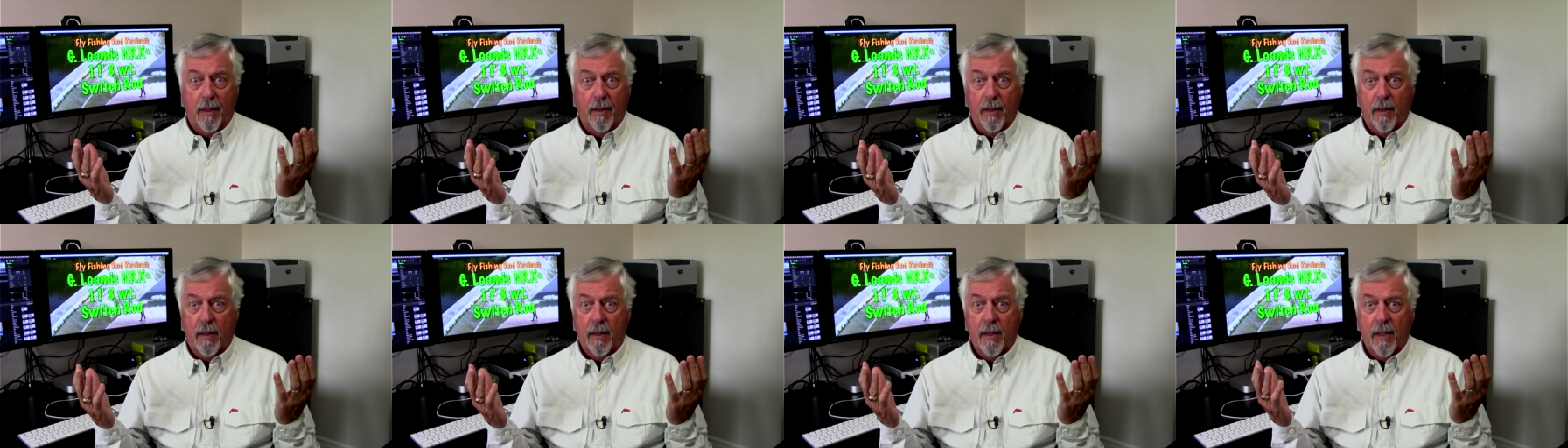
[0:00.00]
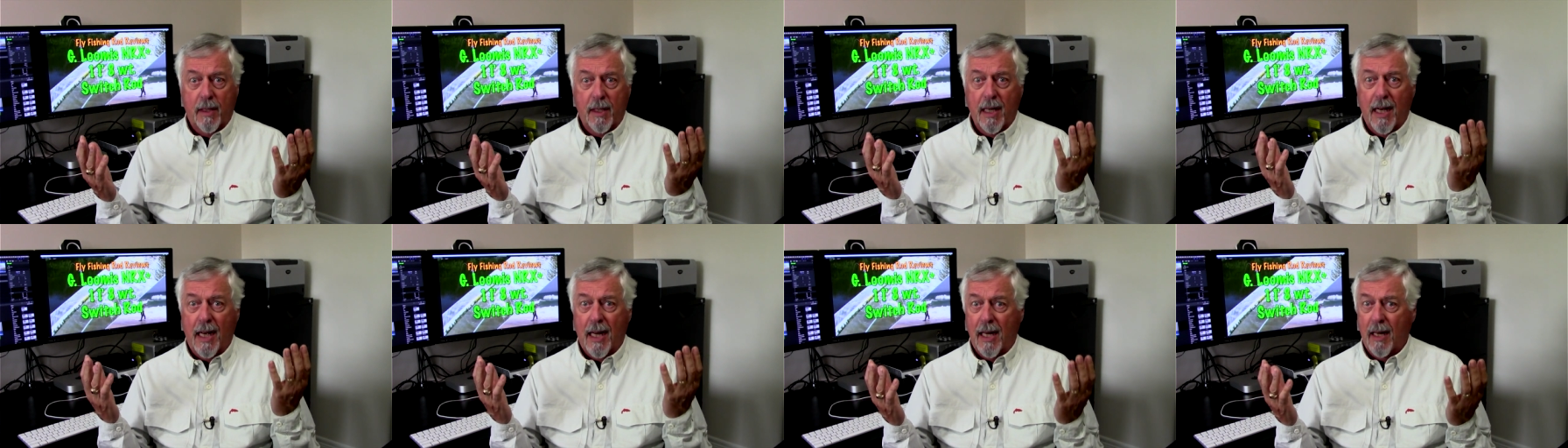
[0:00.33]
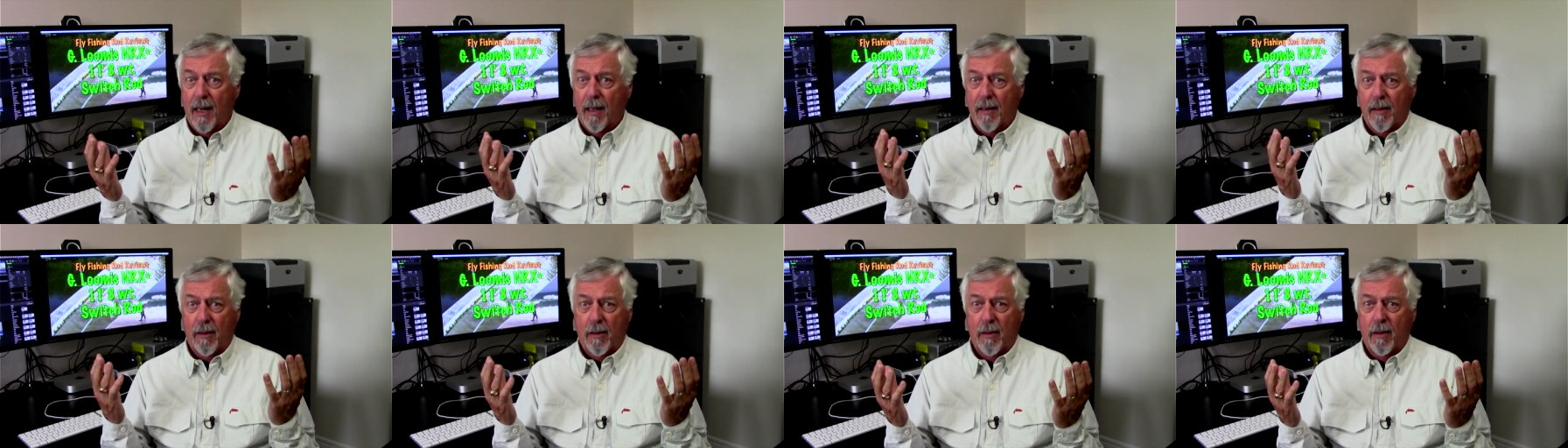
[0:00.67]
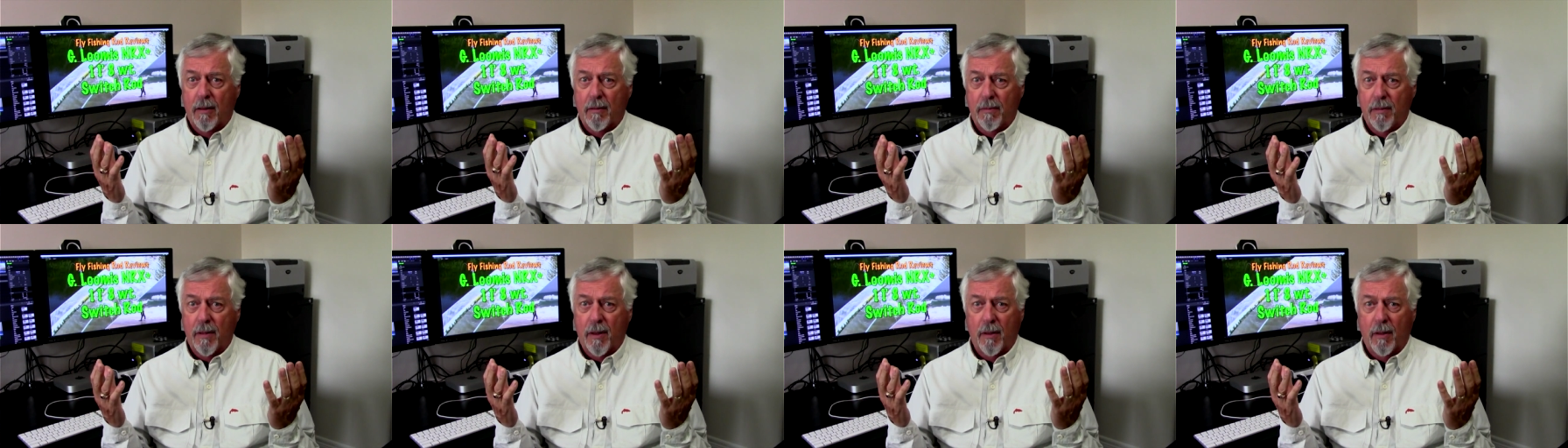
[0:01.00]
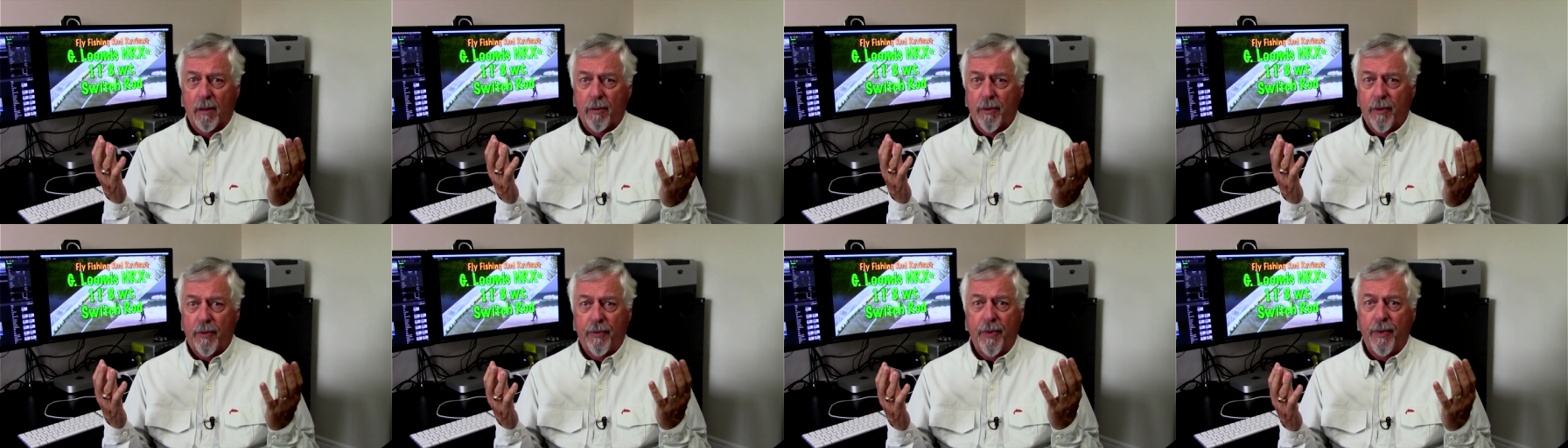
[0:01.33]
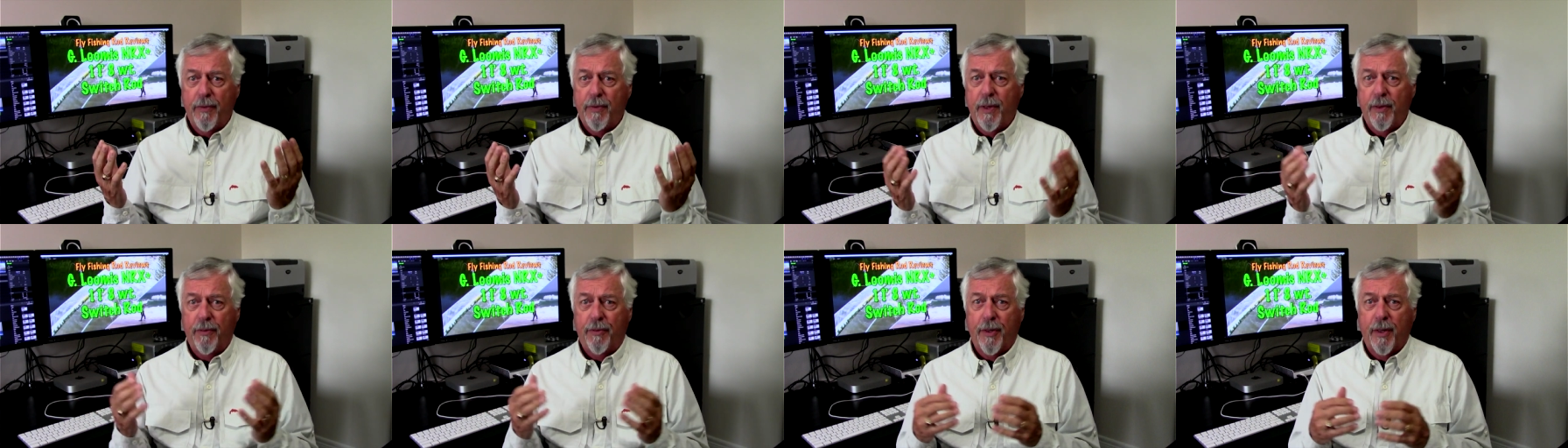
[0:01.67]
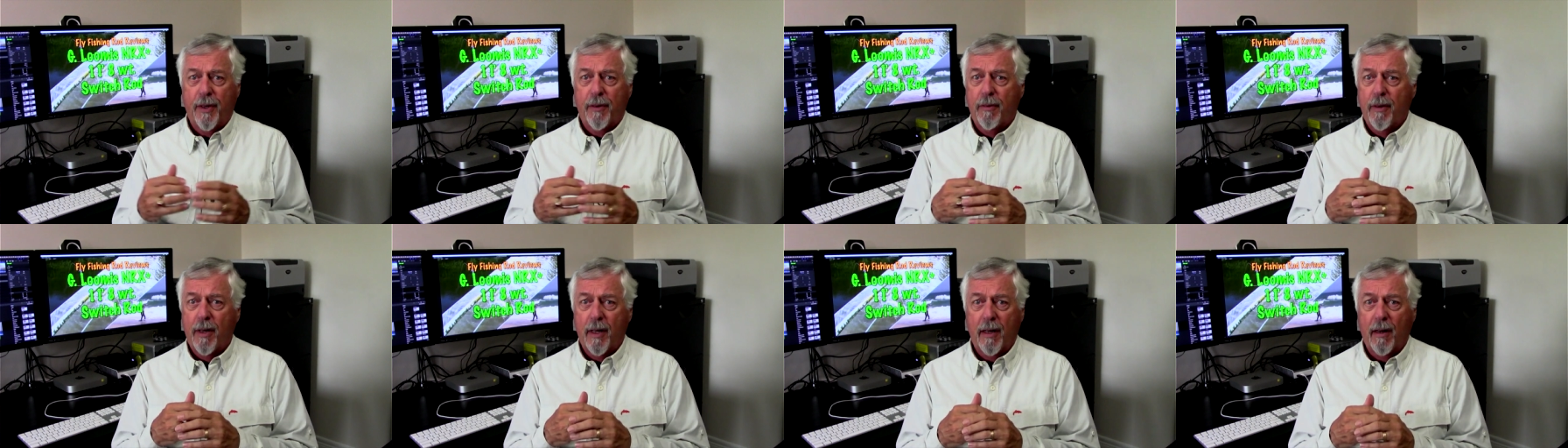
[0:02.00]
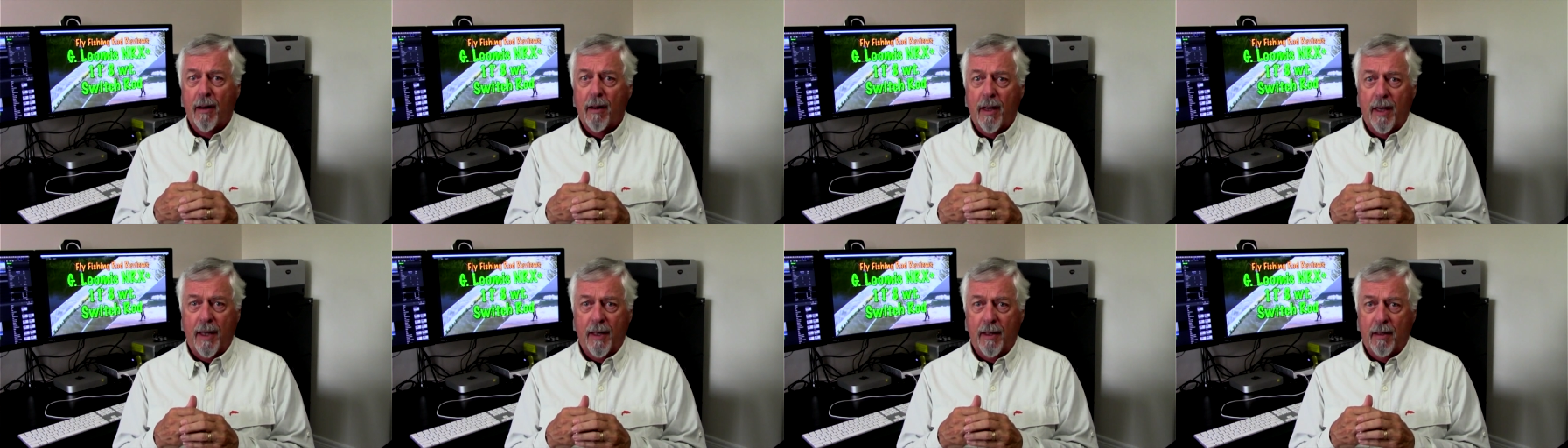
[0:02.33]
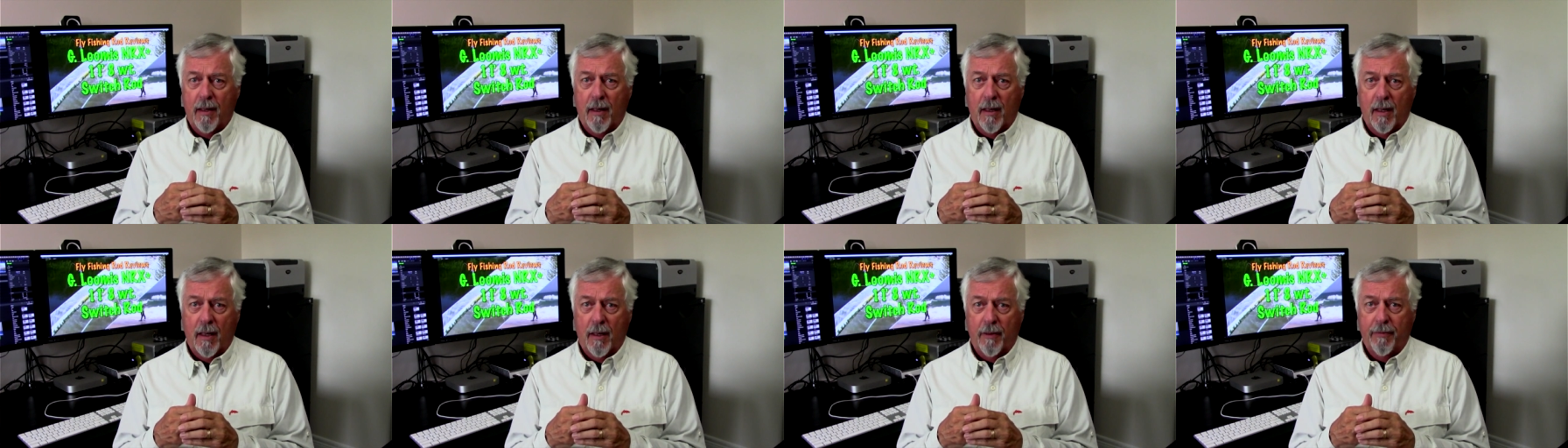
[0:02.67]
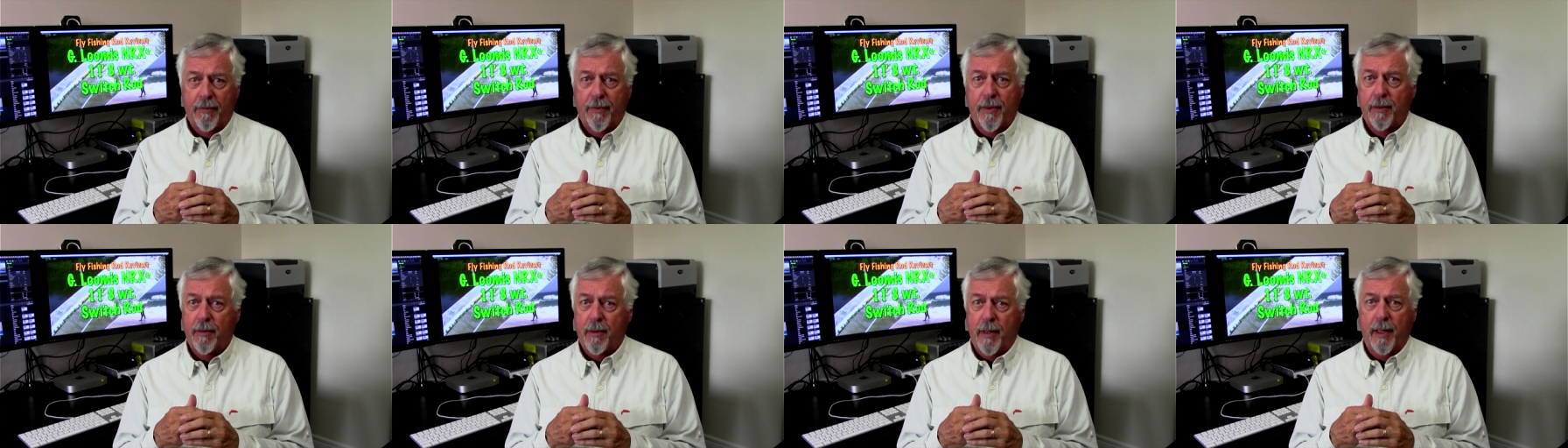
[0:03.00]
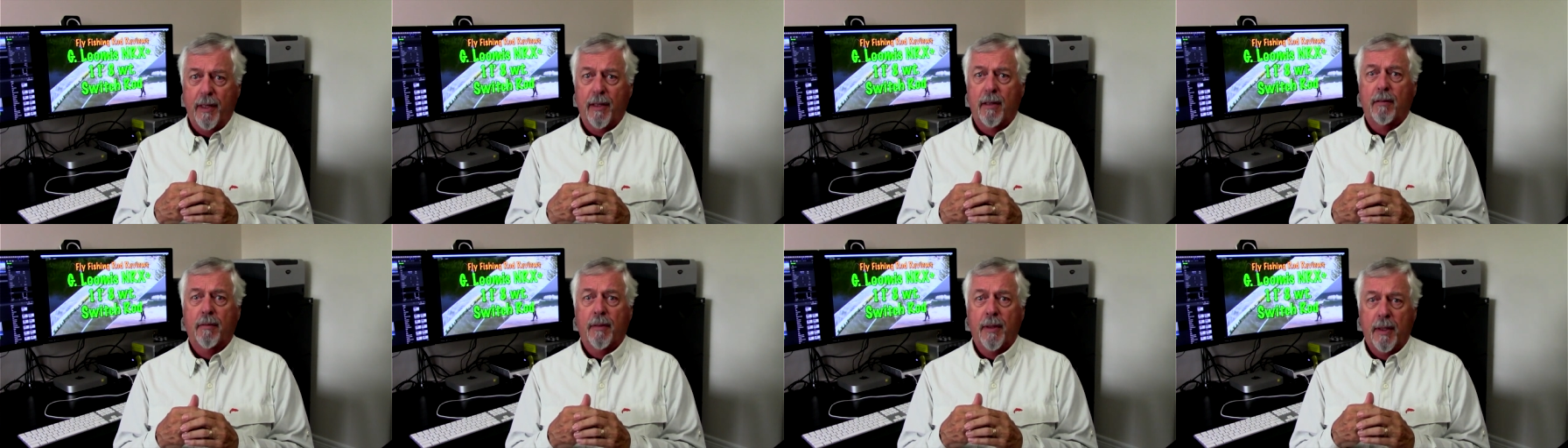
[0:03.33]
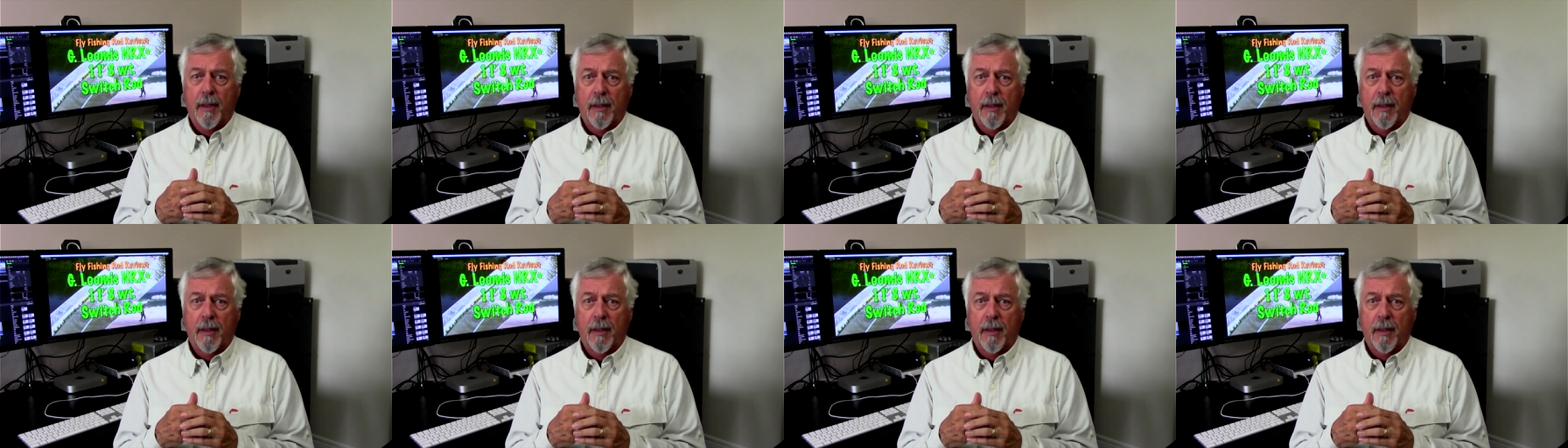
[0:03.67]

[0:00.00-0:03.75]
You can see I had a, over 50 foot of running line off the reel.